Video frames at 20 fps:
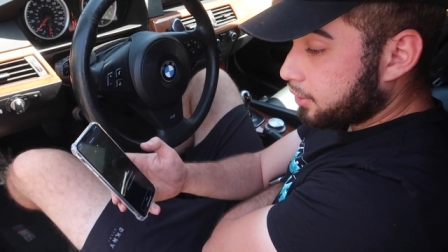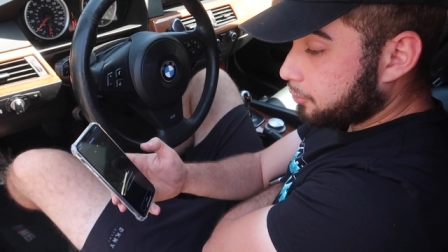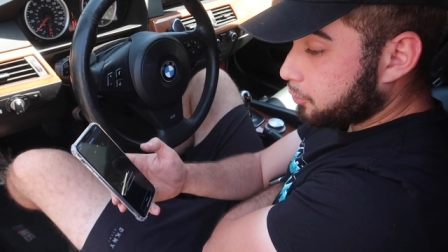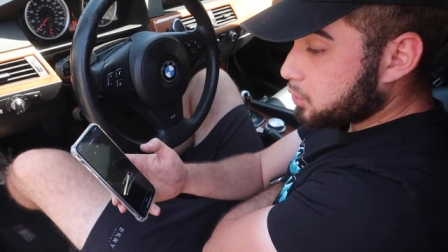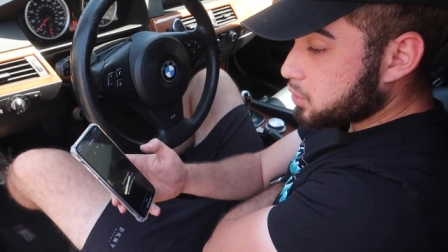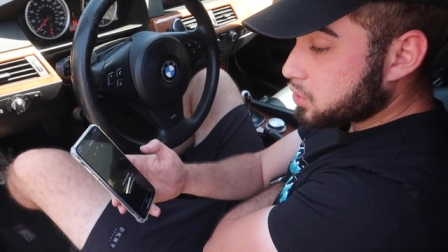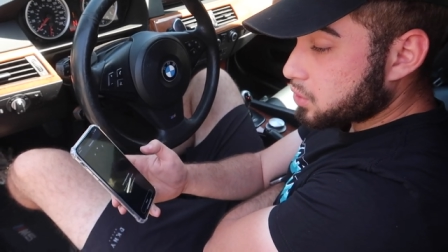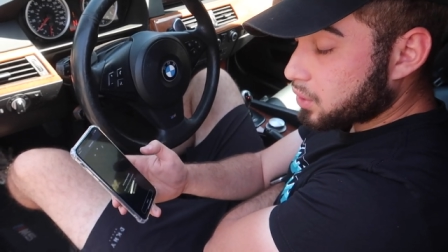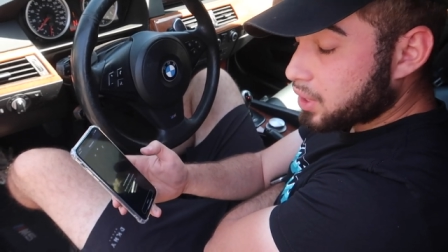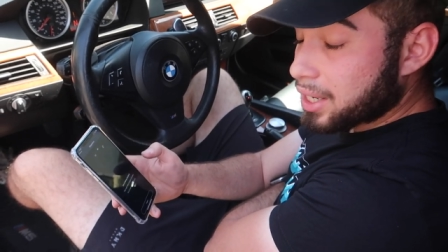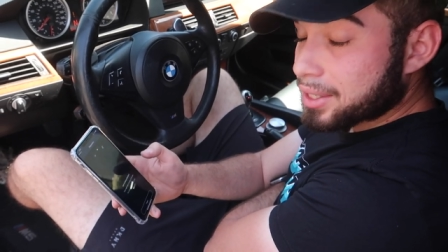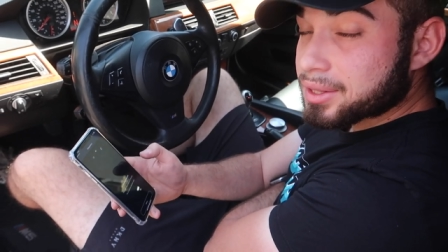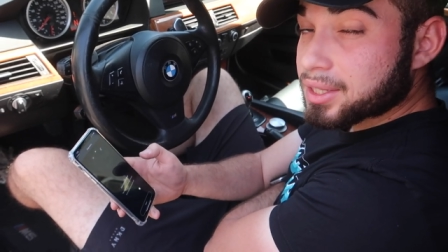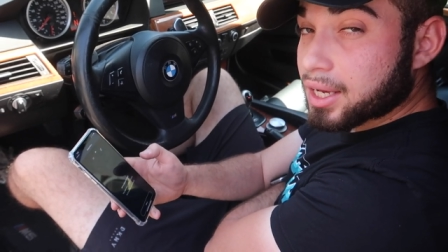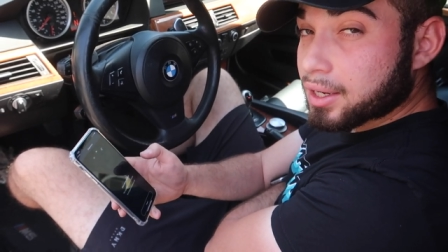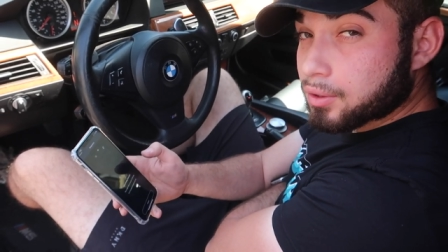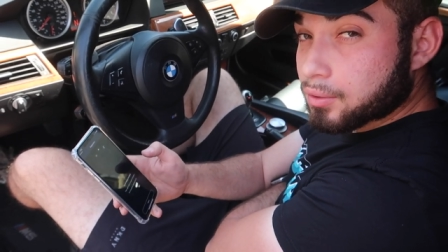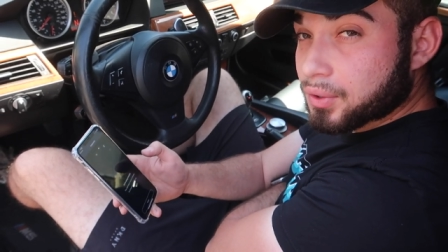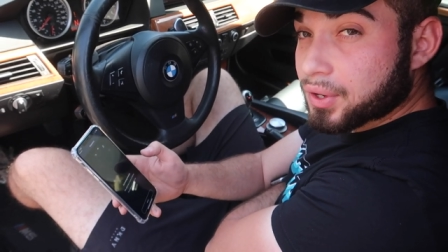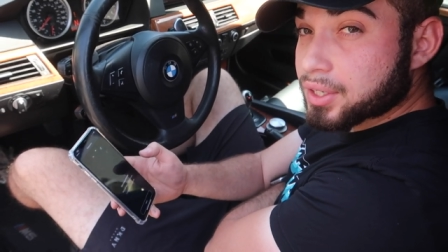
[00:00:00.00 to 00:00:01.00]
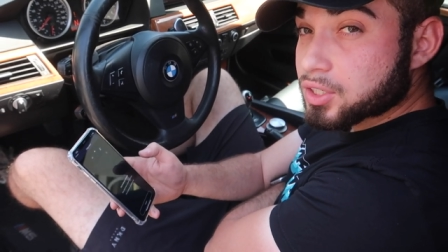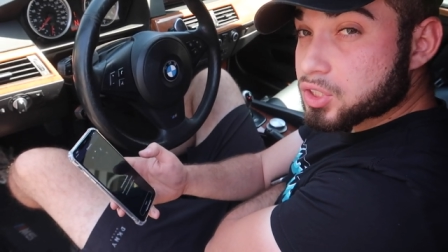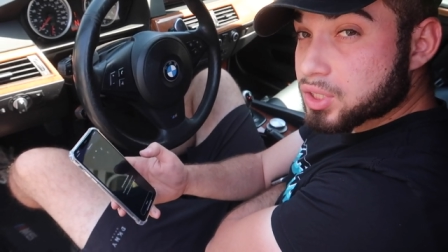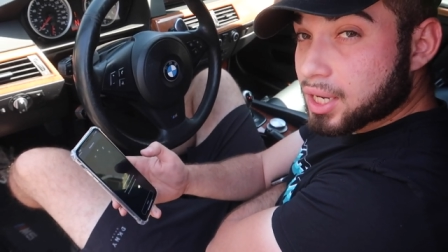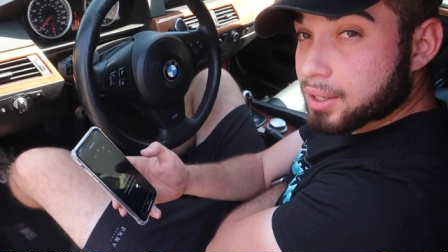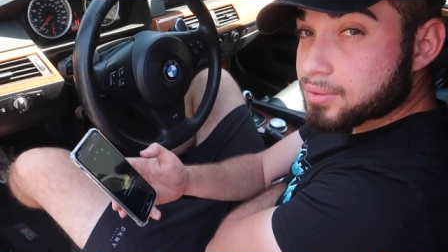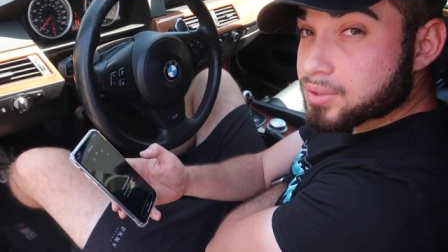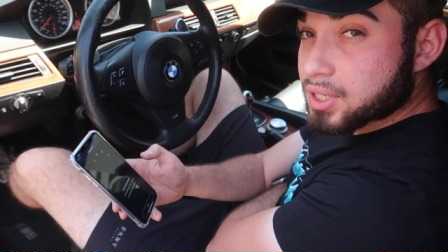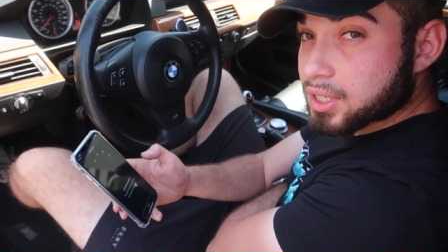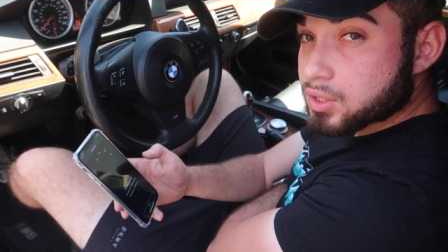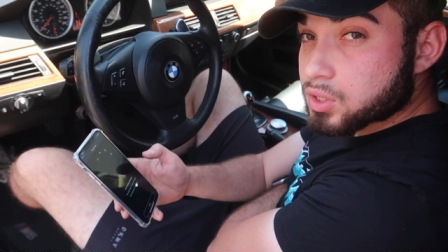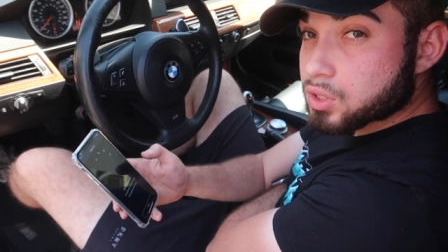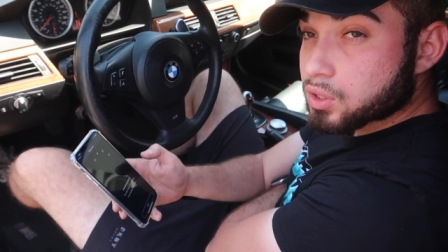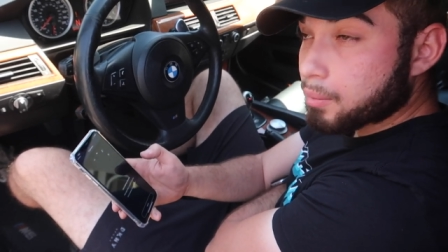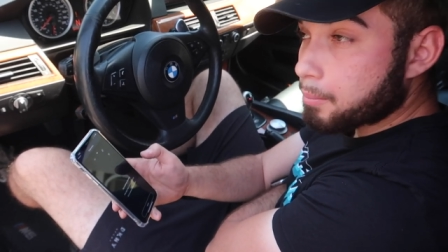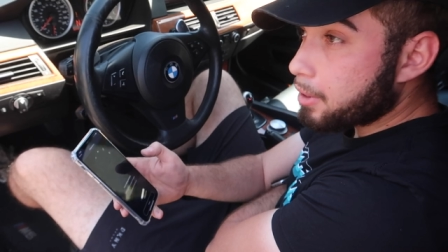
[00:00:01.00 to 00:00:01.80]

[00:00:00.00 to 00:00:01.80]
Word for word: if we still got that crankshaft sensor.